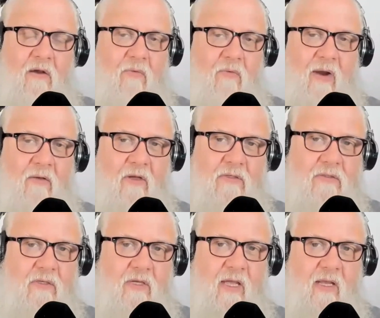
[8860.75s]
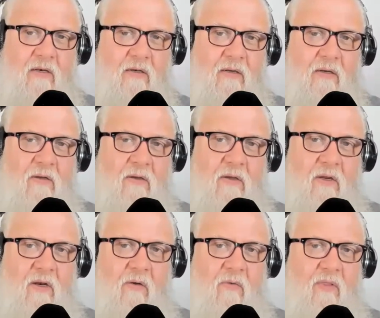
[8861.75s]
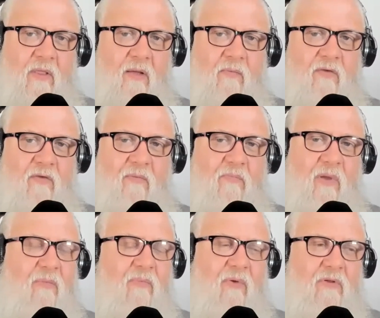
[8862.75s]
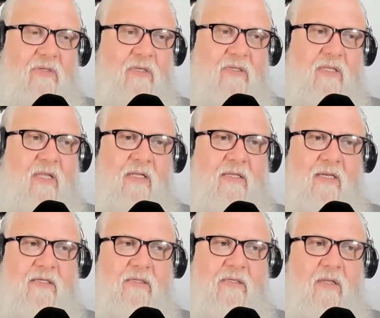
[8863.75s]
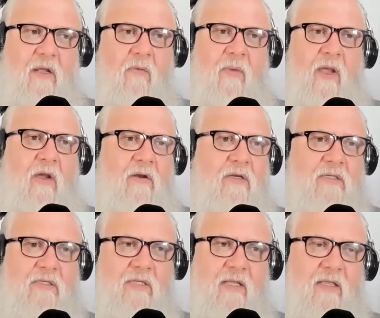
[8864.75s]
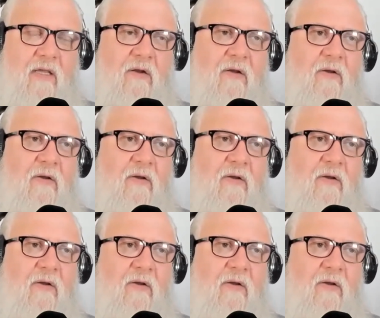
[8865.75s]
around us. And, and we've had people that they just, oh my goodness, it's like